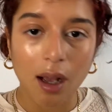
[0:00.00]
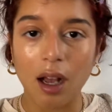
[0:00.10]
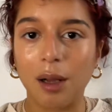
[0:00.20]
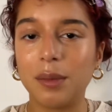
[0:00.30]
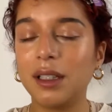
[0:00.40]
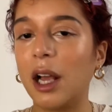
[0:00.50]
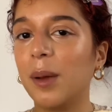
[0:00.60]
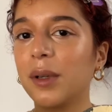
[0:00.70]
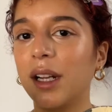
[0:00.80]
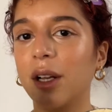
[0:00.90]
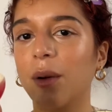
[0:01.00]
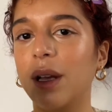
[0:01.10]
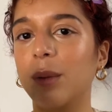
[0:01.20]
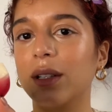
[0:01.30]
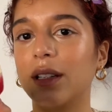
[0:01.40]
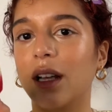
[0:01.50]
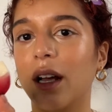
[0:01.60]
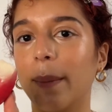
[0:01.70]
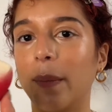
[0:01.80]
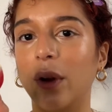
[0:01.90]
Now I'm gonna go in with
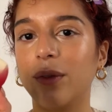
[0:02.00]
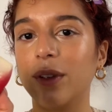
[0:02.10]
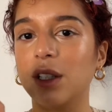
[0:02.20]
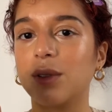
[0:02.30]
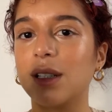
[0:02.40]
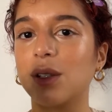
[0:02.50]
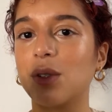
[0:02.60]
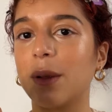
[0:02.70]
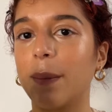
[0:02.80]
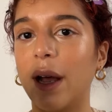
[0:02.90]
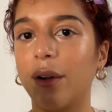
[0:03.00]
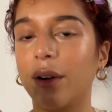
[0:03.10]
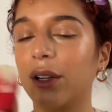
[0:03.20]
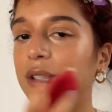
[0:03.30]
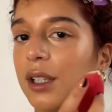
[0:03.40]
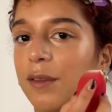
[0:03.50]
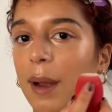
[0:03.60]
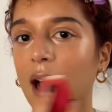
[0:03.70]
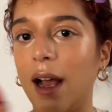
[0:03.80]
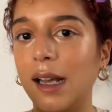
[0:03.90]
the Morphe translucent powder underneath my
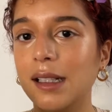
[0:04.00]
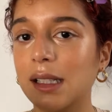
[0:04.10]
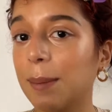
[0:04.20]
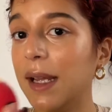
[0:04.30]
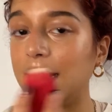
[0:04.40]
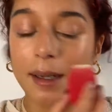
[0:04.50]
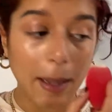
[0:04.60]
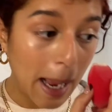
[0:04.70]
eyes to bake.